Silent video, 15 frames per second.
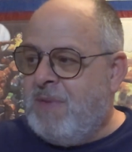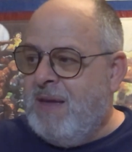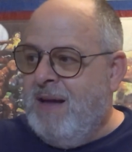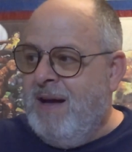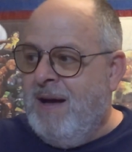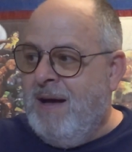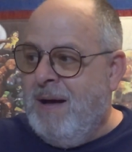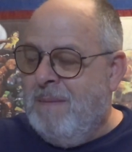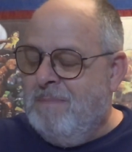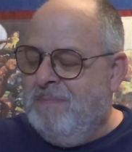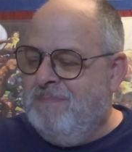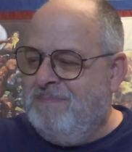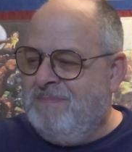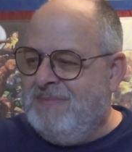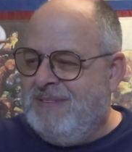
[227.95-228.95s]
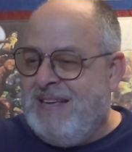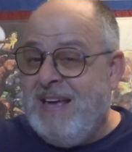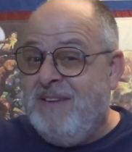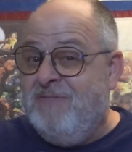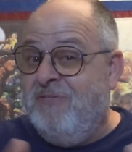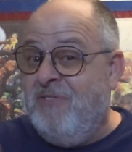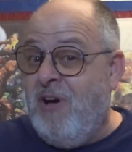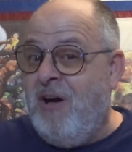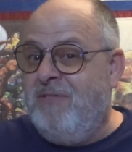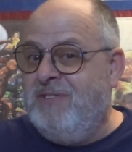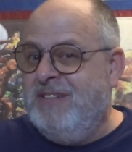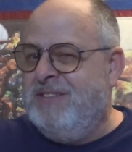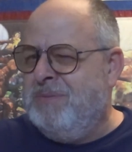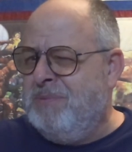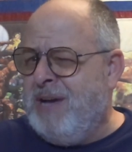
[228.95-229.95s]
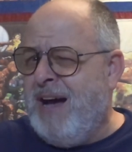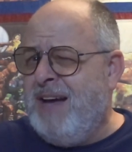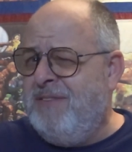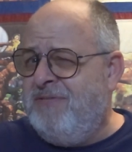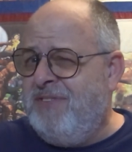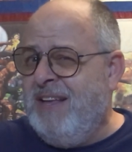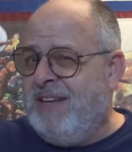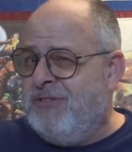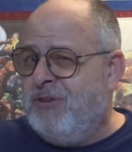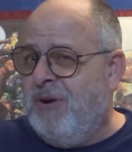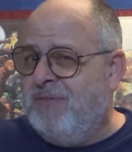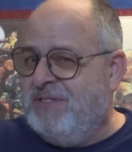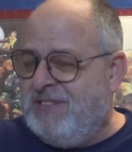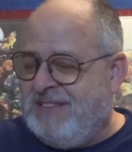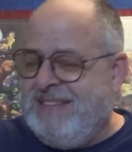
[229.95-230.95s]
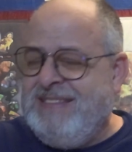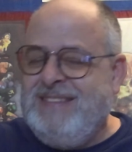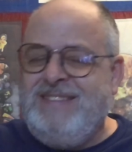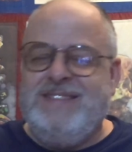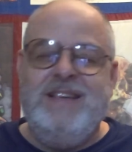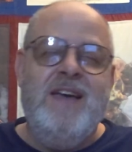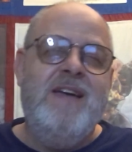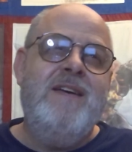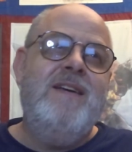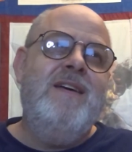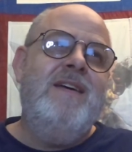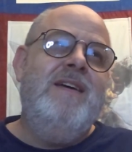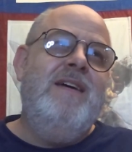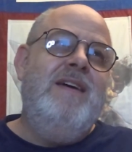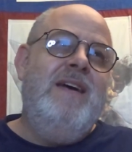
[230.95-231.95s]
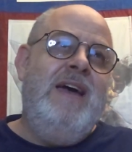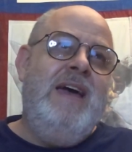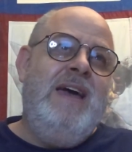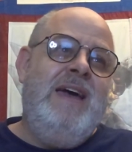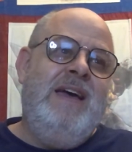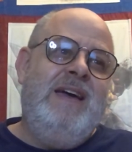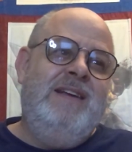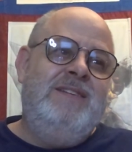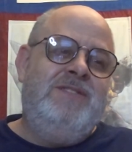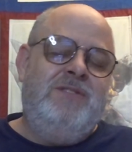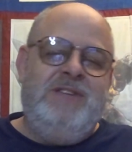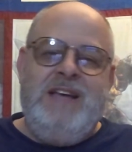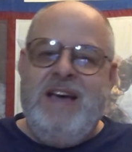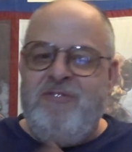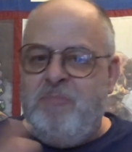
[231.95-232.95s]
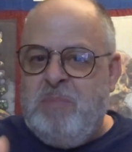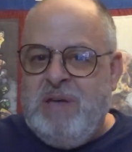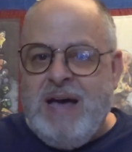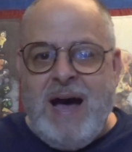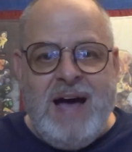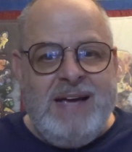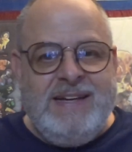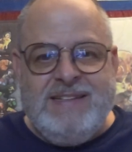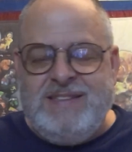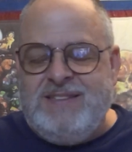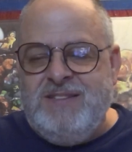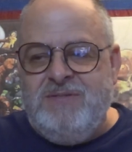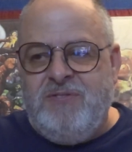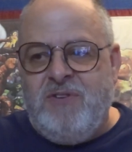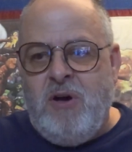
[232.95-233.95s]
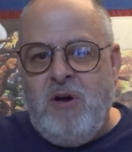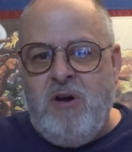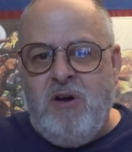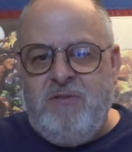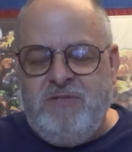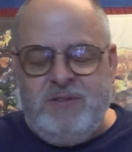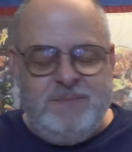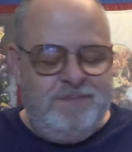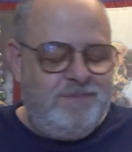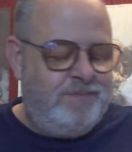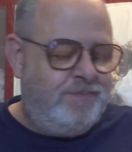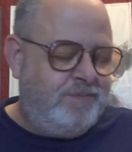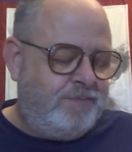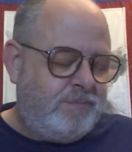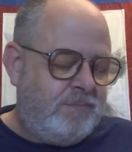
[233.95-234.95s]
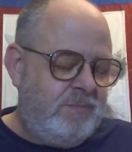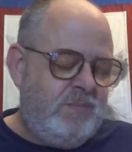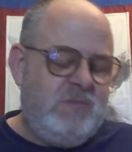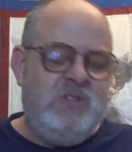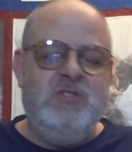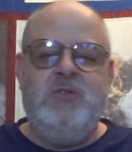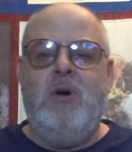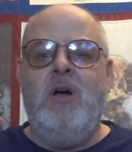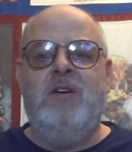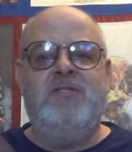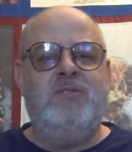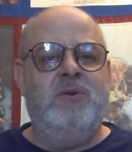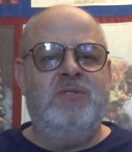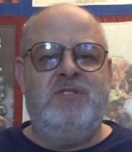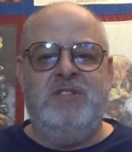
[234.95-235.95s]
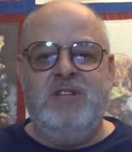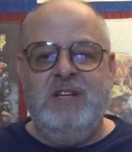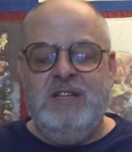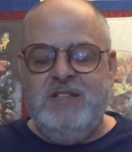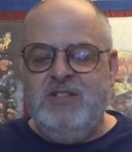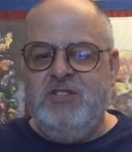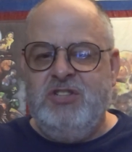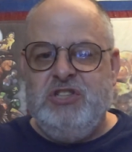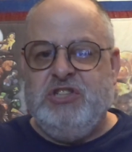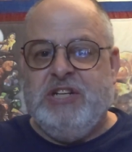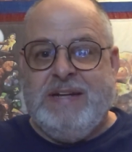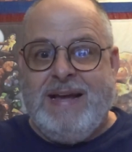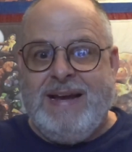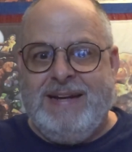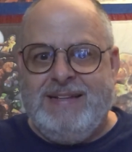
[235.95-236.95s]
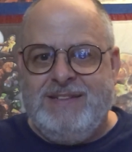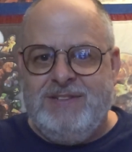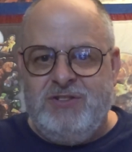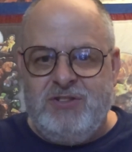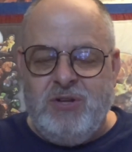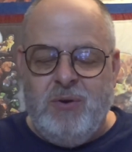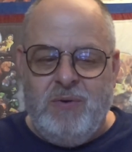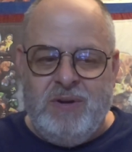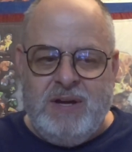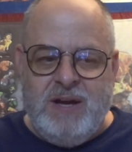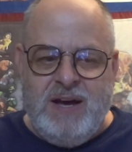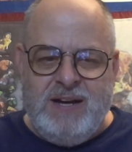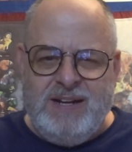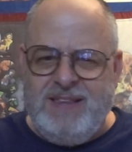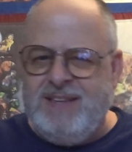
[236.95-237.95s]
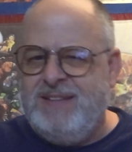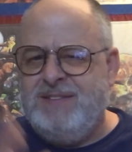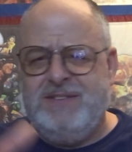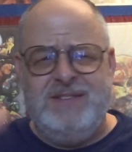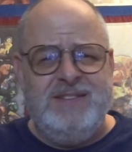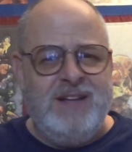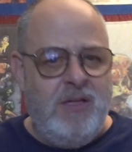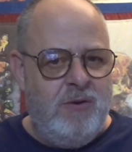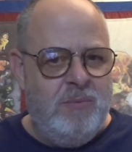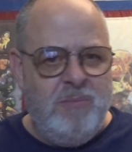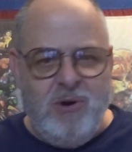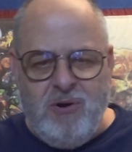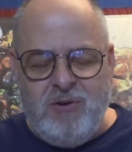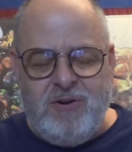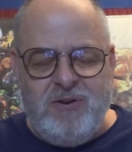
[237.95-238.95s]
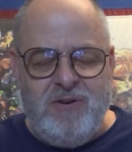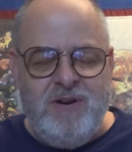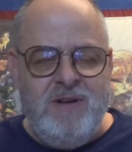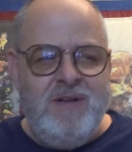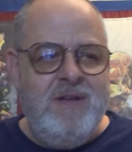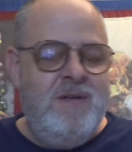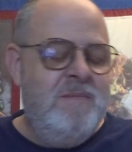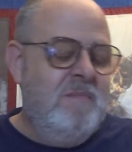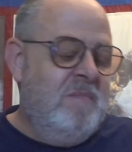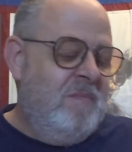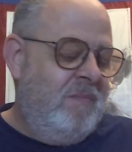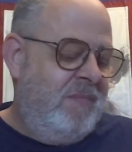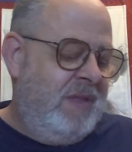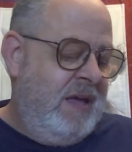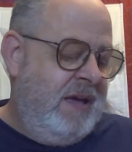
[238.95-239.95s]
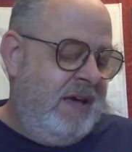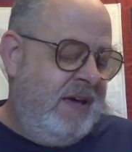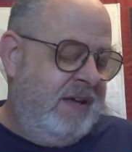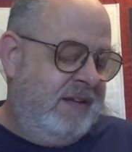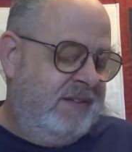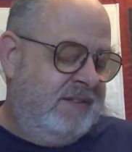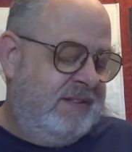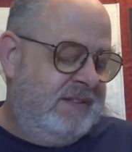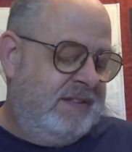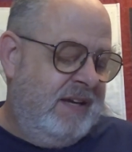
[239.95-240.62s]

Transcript: get involved in some conflicts overseas. And so the FBI gets involved. There's all sorts of shenanigans going on. I think there's another murder, and